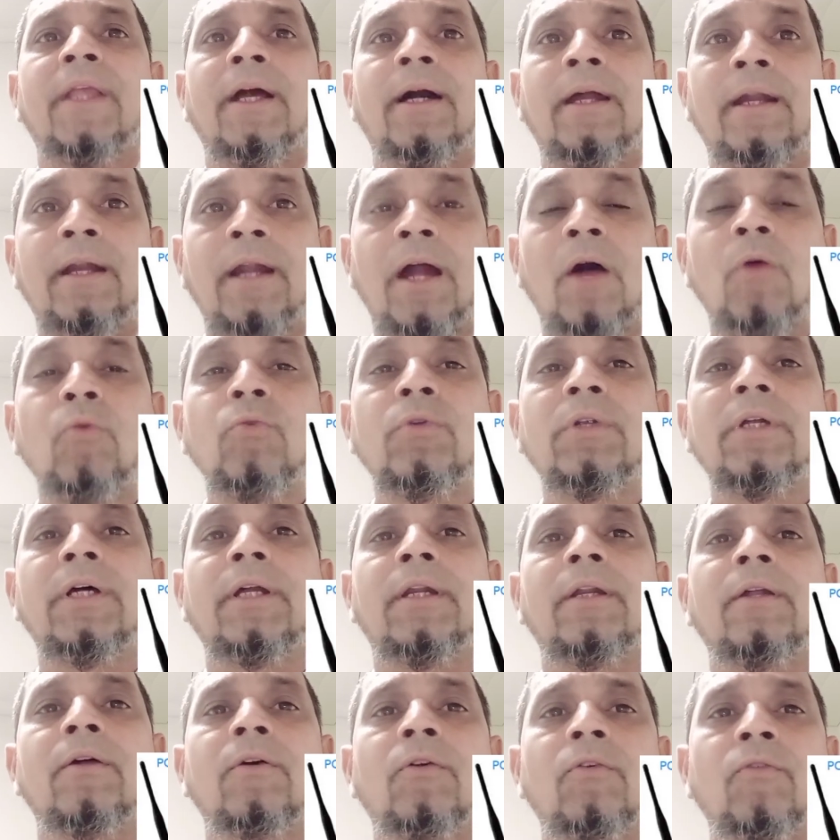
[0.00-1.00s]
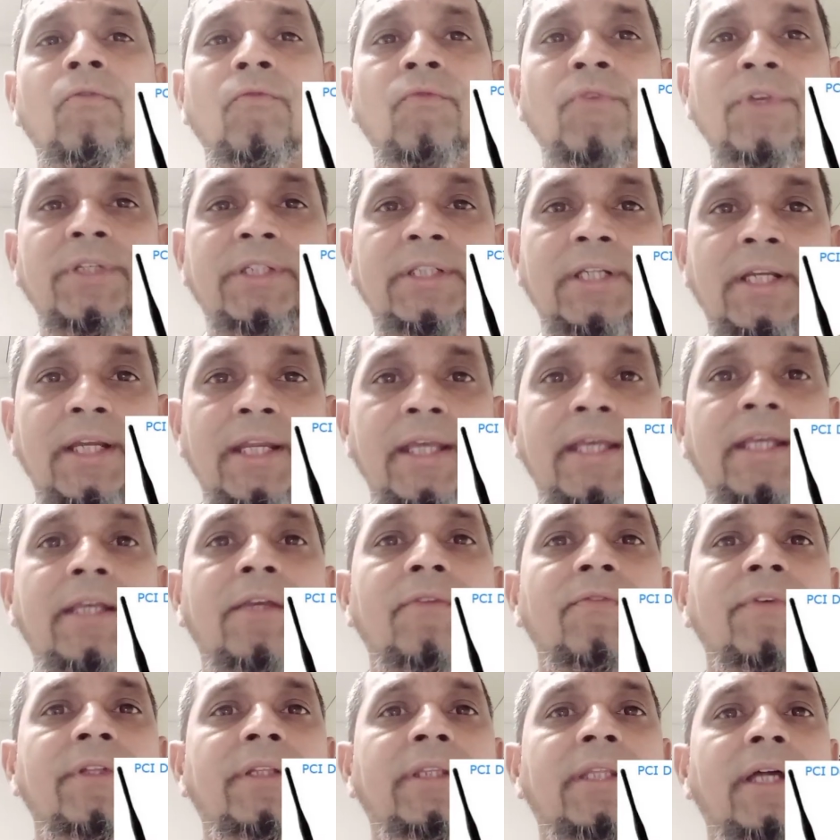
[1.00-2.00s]
a router which
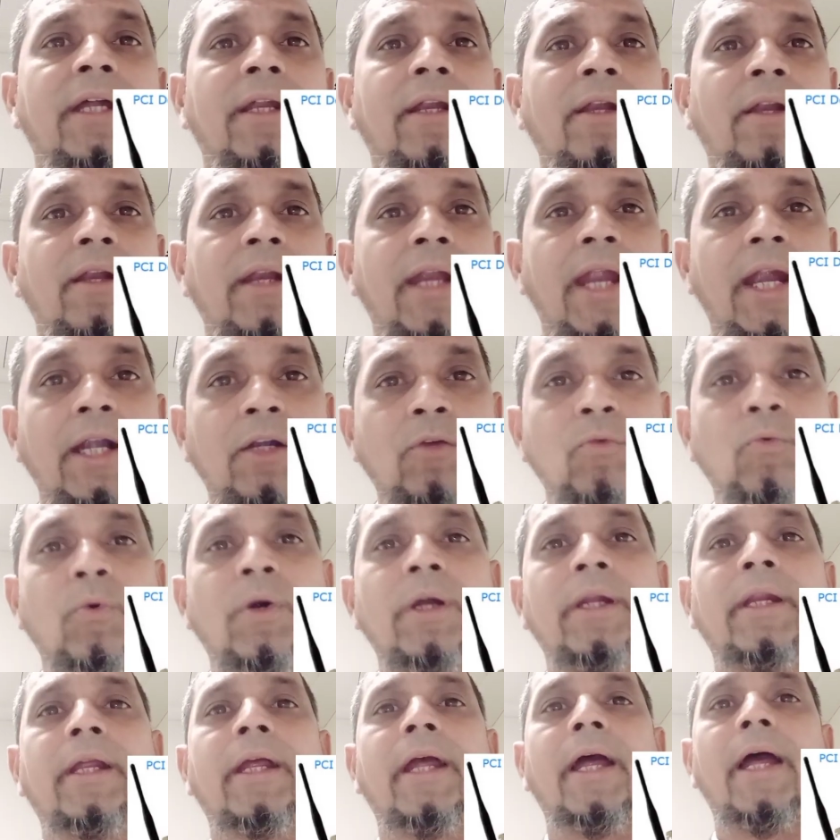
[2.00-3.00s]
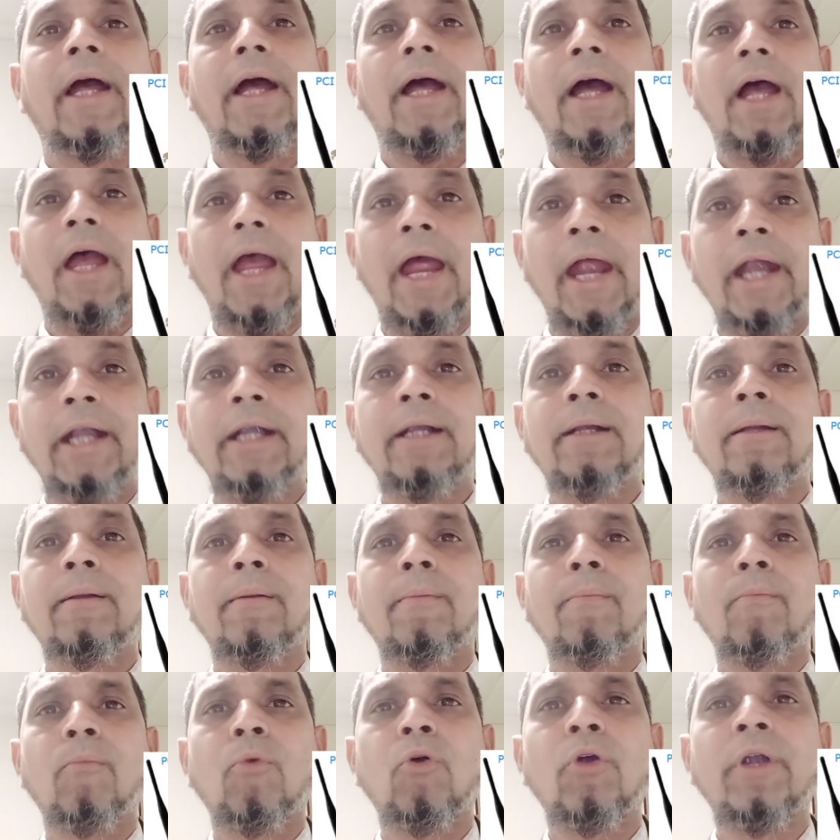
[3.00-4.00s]
link with the network and
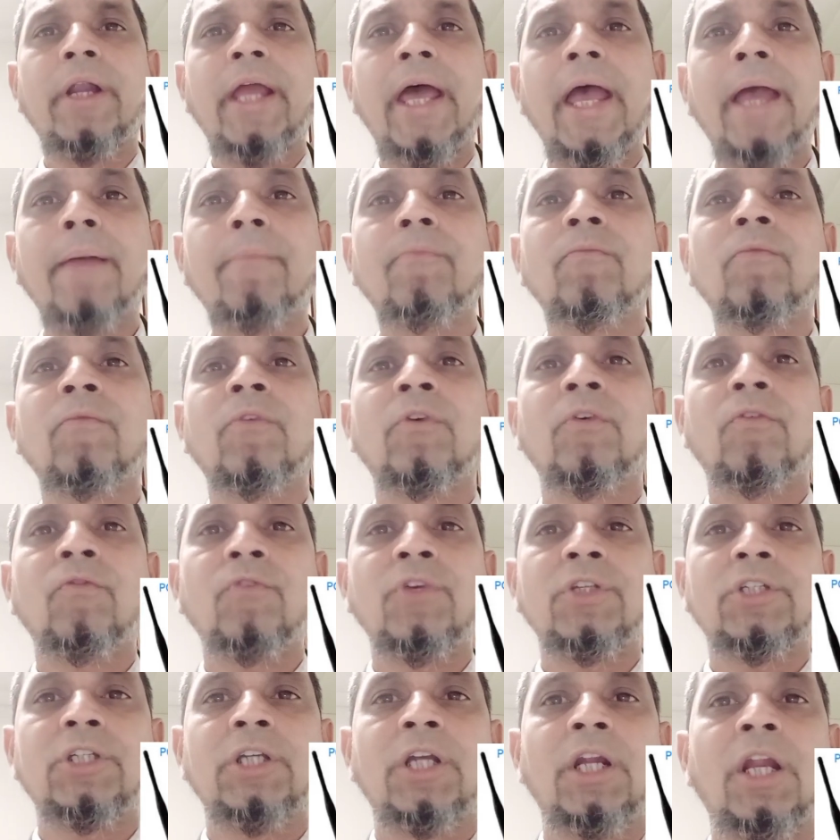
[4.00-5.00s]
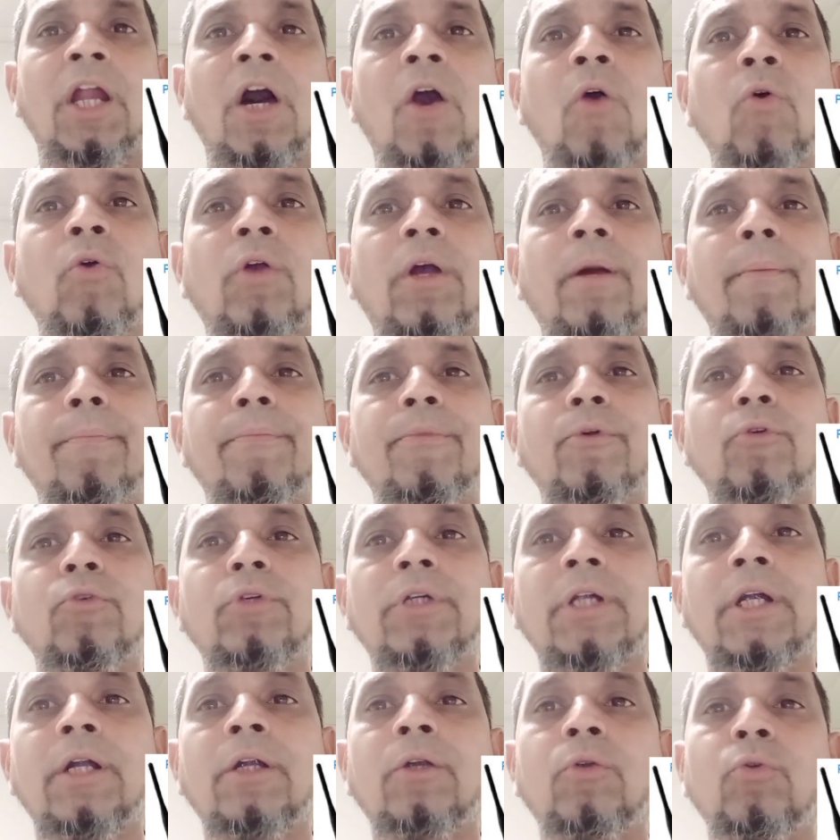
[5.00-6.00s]
modem which allow
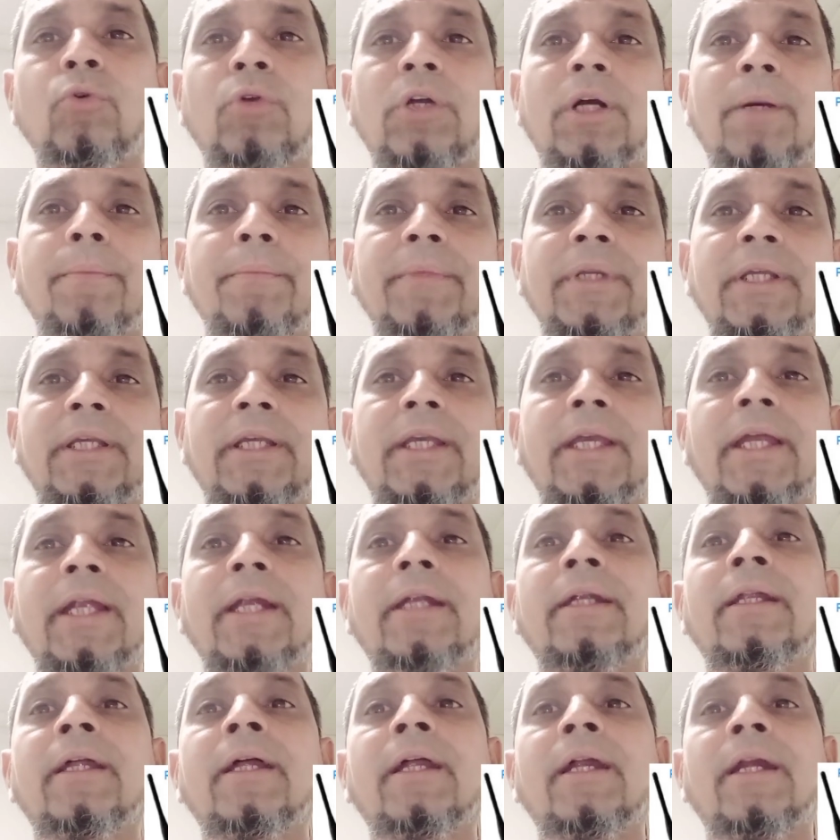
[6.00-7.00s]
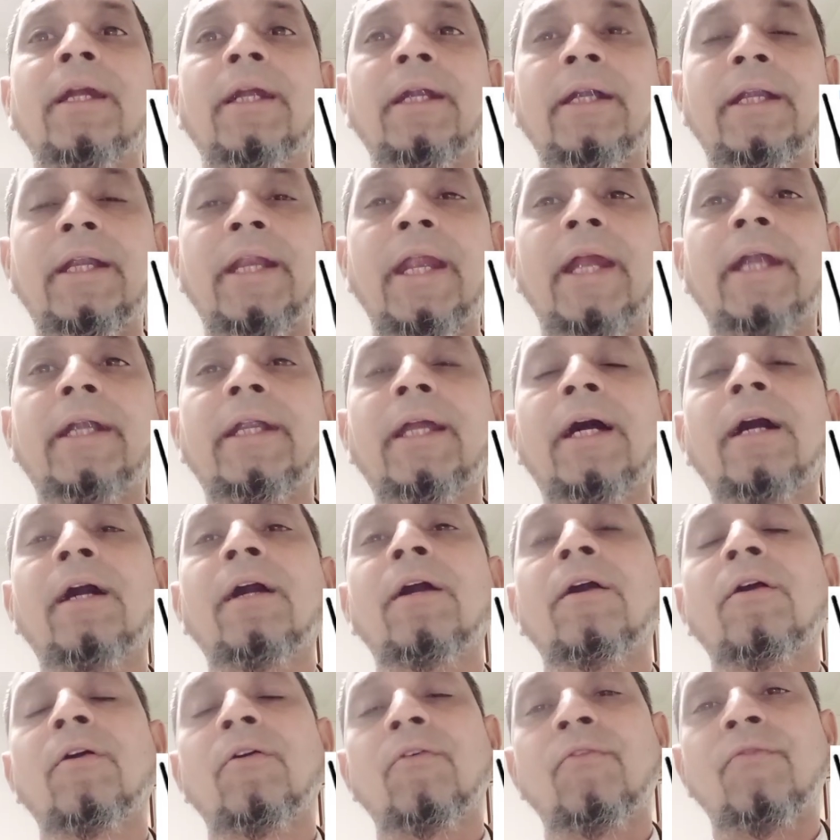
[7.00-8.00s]
computer to communicate data
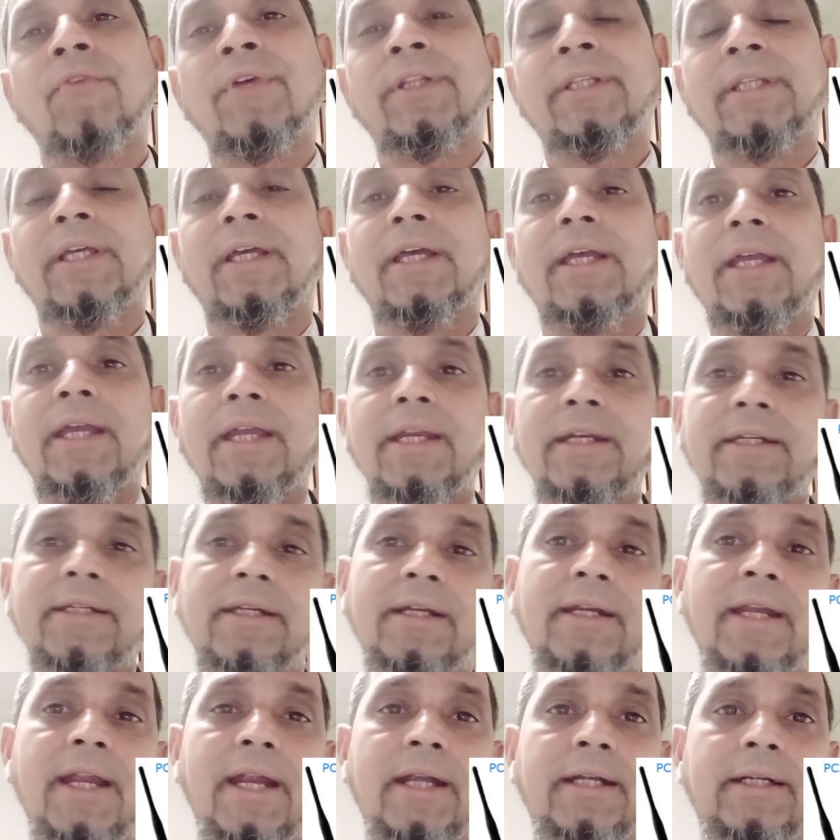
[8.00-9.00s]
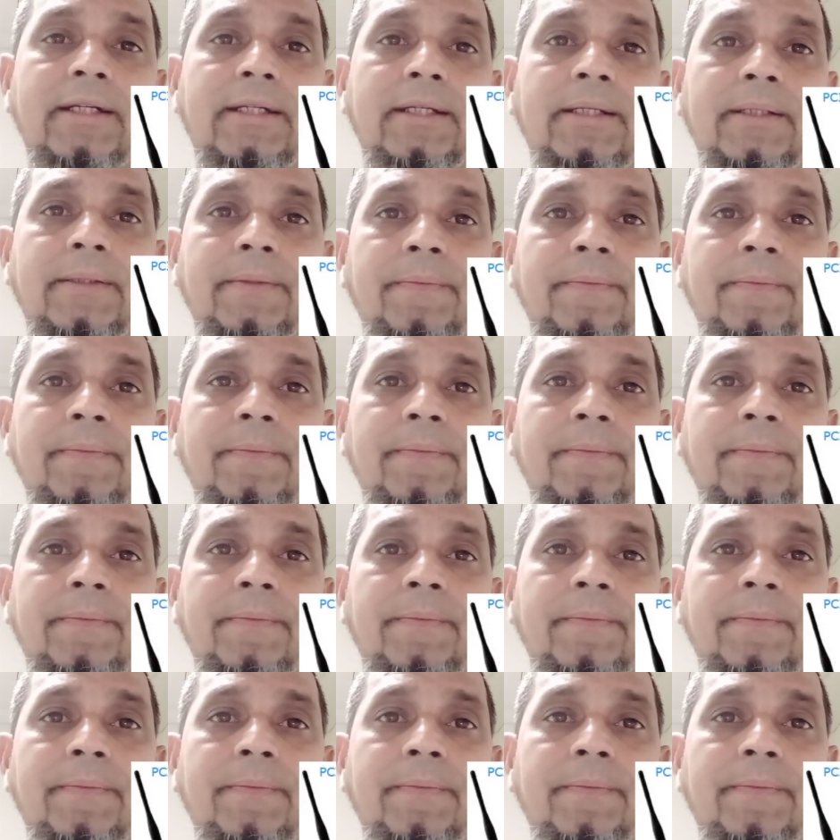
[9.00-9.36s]
with internet.